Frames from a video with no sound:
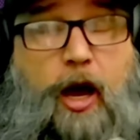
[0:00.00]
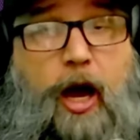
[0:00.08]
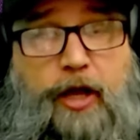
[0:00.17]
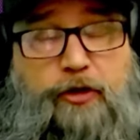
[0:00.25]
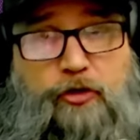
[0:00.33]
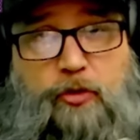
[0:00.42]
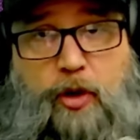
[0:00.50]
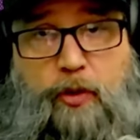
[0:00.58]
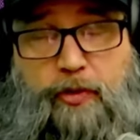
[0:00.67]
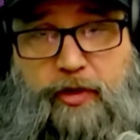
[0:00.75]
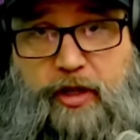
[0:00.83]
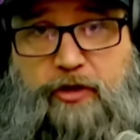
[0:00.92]
I do
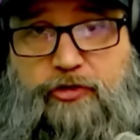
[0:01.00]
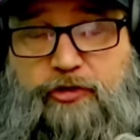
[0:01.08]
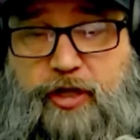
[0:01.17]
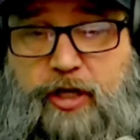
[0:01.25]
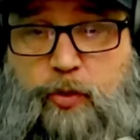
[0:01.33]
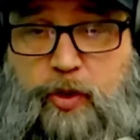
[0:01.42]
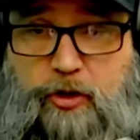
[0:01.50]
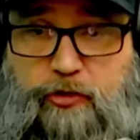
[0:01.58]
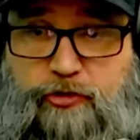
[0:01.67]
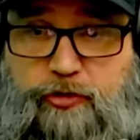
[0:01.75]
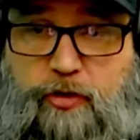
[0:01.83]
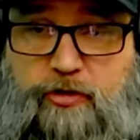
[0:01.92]
know this, that when you
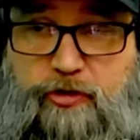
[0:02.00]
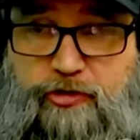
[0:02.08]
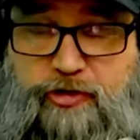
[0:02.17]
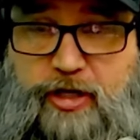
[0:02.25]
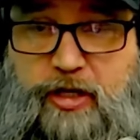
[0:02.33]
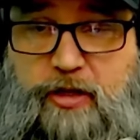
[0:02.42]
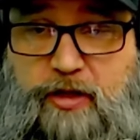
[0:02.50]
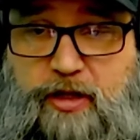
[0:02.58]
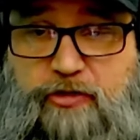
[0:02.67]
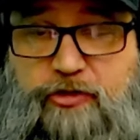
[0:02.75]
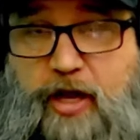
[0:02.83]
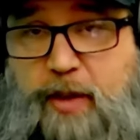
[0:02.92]
start to see
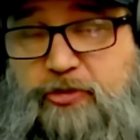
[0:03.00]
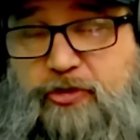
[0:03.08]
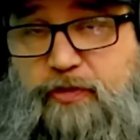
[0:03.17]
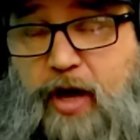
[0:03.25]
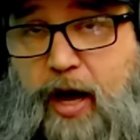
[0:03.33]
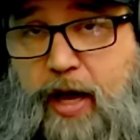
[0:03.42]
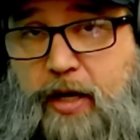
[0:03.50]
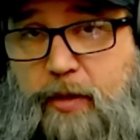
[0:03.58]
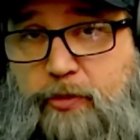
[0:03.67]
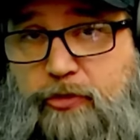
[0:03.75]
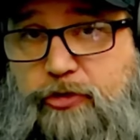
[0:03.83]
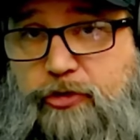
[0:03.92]
these types of
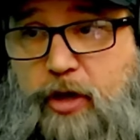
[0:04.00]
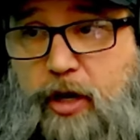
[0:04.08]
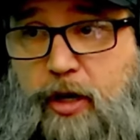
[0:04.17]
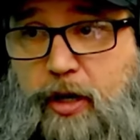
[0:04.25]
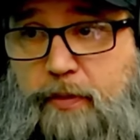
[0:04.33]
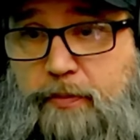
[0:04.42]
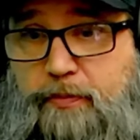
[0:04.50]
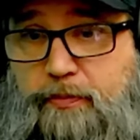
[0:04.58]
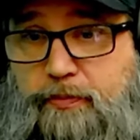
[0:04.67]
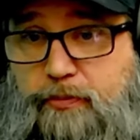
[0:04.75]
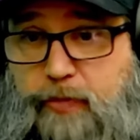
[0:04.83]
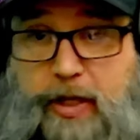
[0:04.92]
items,
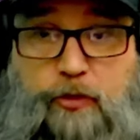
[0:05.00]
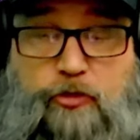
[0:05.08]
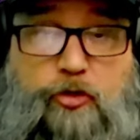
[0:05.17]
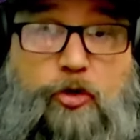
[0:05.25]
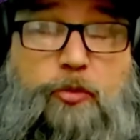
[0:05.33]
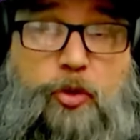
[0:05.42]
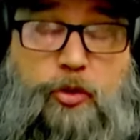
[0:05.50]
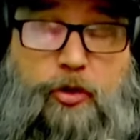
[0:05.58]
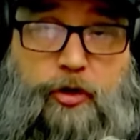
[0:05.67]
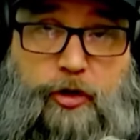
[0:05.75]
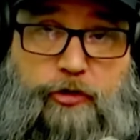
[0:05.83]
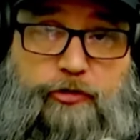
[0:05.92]
like durable
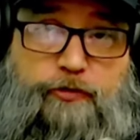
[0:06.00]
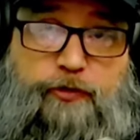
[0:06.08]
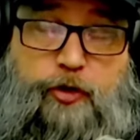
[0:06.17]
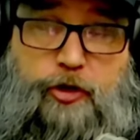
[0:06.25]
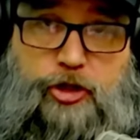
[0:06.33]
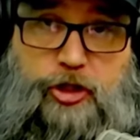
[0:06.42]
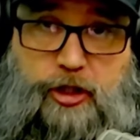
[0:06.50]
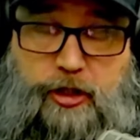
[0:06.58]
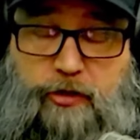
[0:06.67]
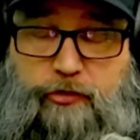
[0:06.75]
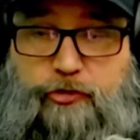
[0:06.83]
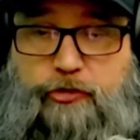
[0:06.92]
goods,
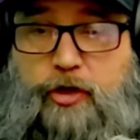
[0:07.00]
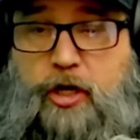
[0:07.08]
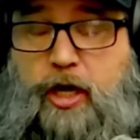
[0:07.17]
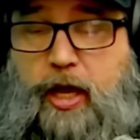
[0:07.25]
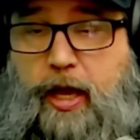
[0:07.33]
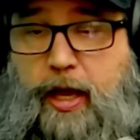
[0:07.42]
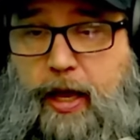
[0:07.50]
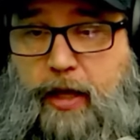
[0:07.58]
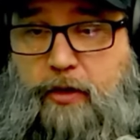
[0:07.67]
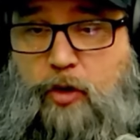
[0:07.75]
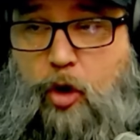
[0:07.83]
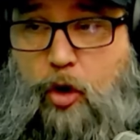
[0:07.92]
furnishings,
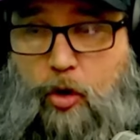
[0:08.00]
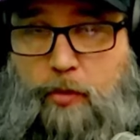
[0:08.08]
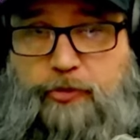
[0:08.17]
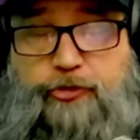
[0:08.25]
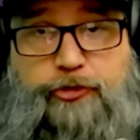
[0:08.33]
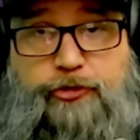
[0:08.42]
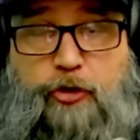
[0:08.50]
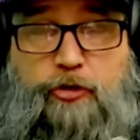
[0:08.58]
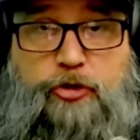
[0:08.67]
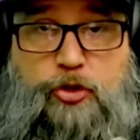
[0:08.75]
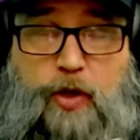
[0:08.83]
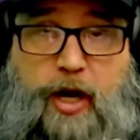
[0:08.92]
and homes
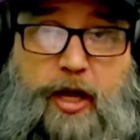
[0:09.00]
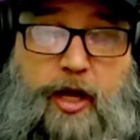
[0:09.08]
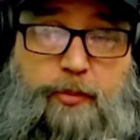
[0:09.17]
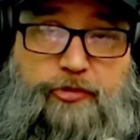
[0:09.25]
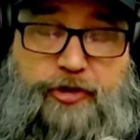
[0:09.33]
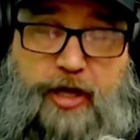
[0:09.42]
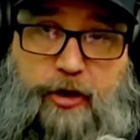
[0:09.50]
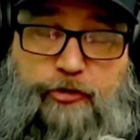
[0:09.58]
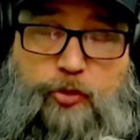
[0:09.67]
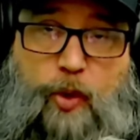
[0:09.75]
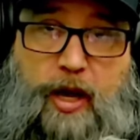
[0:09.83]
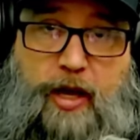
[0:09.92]
start to dry up
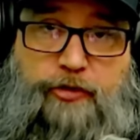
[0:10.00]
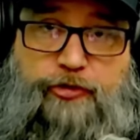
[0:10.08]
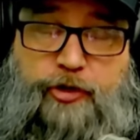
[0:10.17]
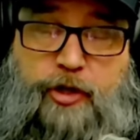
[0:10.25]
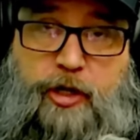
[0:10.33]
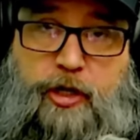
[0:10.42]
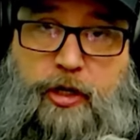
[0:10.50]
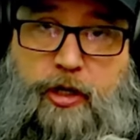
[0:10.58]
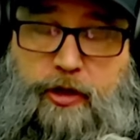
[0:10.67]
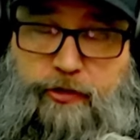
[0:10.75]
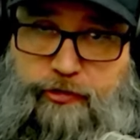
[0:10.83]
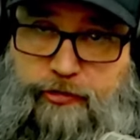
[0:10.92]
sales-wise,
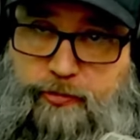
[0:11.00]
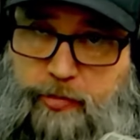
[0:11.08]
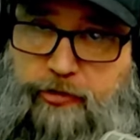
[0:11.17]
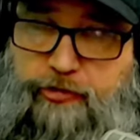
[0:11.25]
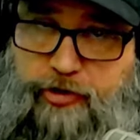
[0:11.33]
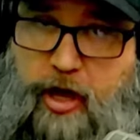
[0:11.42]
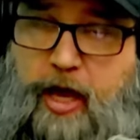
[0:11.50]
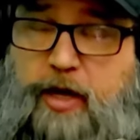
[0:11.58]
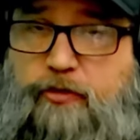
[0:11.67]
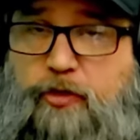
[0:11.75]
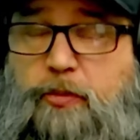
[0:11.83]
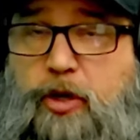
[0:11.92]
it's a sign
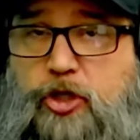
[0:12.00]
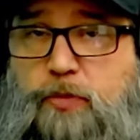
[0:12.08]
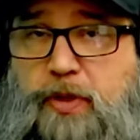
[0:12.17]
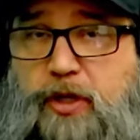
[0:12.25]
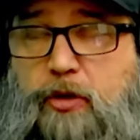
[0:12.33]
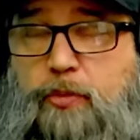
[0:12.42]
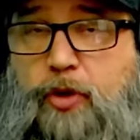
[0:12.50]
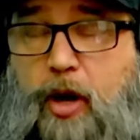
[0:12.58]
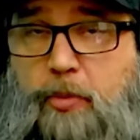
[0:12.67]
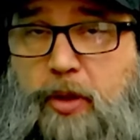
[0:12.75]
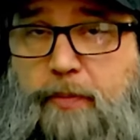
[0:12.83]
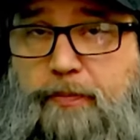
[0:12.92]
of a much bigger
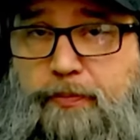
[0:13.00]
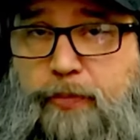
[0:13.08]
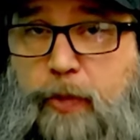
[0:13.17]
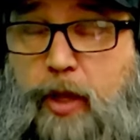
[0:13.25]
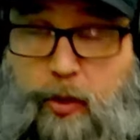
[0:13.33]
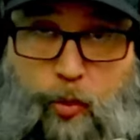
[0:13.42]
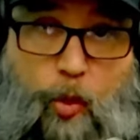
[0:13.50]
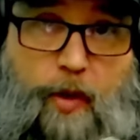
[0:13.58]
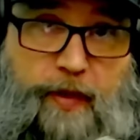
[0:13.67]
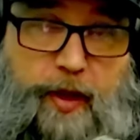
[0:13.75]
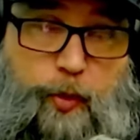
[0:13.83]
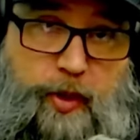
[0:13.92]
problem, and
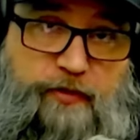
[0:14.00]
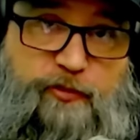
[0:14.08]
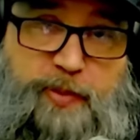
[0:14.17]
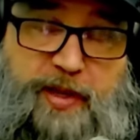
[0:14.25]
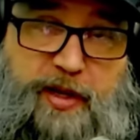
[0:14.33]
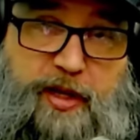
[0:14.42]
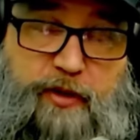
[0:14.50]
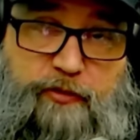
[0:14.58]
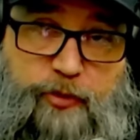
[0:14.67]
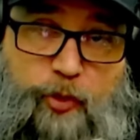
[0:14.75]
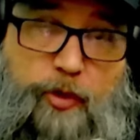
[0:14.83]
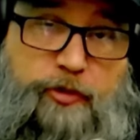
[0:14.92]
one that we've been in
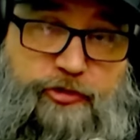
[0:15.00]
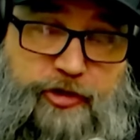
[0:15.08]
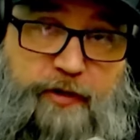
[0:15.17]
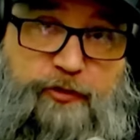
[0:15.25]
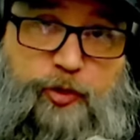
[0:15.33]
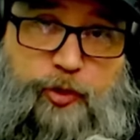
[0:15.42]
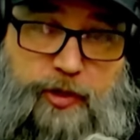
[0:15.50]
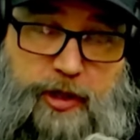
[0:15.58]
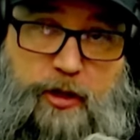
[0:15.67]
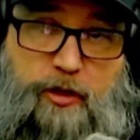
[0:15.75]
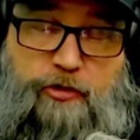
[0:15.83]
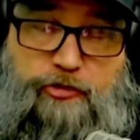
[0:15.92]
for several
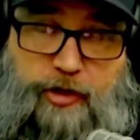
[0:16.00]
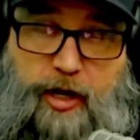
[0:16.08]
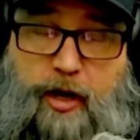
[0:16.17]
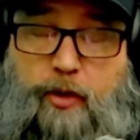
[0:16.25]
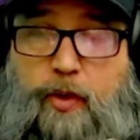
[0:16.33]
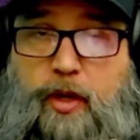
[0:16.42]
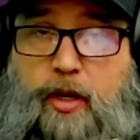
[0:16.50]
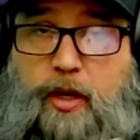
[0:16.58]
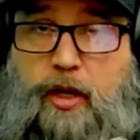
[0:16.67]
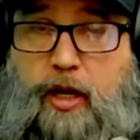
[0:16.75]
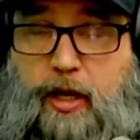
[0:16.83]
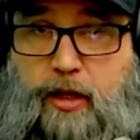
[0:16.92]
years now,
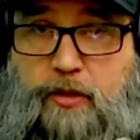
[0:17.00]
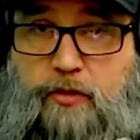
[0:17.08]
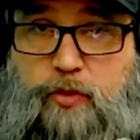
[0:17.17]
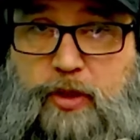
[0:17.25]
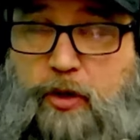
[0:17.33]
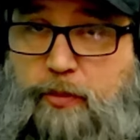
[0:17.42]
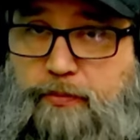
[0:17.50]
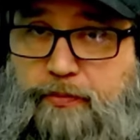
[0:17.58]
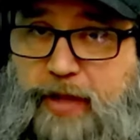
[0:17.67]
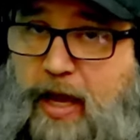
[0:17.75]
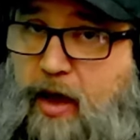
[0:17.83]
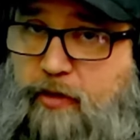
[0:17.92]
and we don't
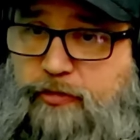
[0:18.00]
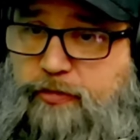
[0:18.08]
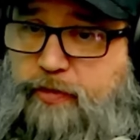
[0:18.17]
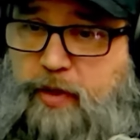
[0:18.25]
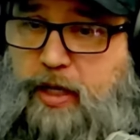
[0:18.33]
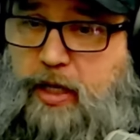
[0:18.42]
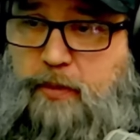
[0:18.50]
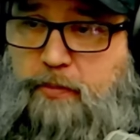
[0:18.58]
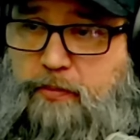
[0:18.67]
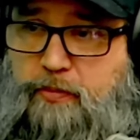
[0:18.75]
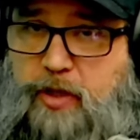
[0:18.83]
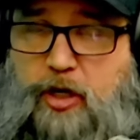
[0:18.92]
have any
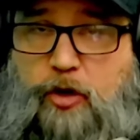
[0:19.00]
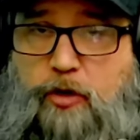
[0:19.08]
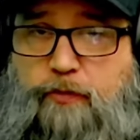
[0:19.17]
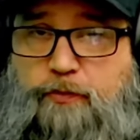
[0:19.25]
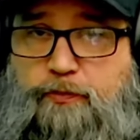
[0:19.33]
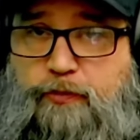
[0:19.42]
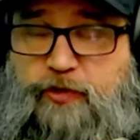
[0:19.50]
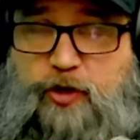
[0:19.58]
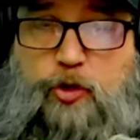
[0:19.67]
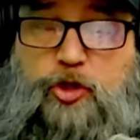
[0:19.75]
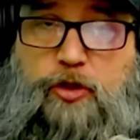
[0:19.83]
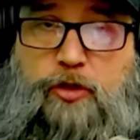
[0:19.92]
near
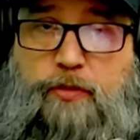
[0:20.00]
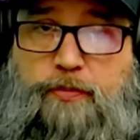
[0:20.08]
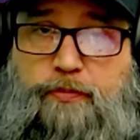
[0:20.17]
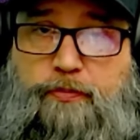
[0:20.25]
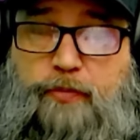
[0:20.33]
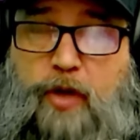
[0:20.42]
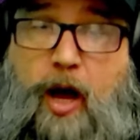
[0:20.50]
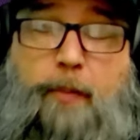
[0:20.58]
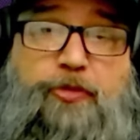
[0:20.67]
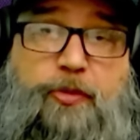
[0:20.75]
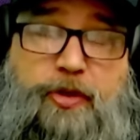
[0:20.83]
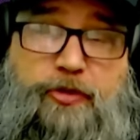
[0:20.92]
future
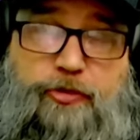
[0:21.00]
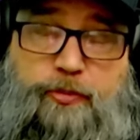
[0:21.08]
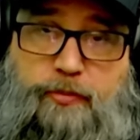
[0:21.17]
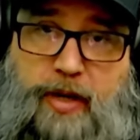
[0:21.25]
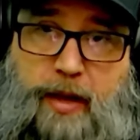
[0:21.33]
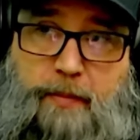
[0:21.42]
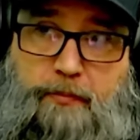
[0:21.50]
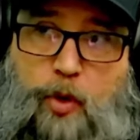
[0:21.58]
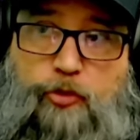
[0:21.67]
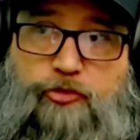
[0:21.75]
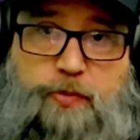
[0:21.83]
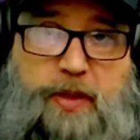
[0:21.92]
optimism by
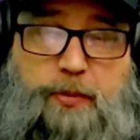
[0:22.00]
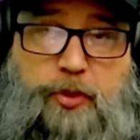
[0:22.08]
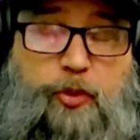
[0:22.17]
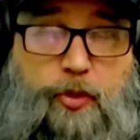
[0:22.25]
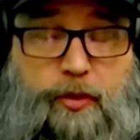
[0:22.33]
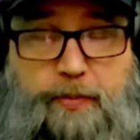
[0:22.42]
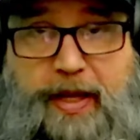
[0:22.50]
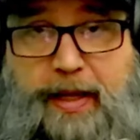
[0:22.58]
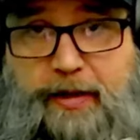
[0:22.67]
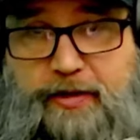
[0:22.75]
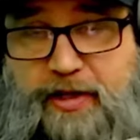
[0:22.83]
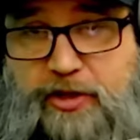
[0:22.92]
most people who are
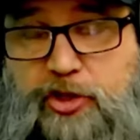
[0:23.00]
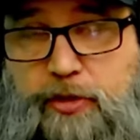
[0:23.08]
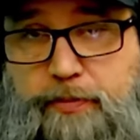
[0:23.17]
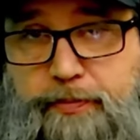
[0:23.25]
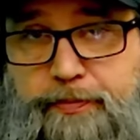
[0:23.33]
paying attention.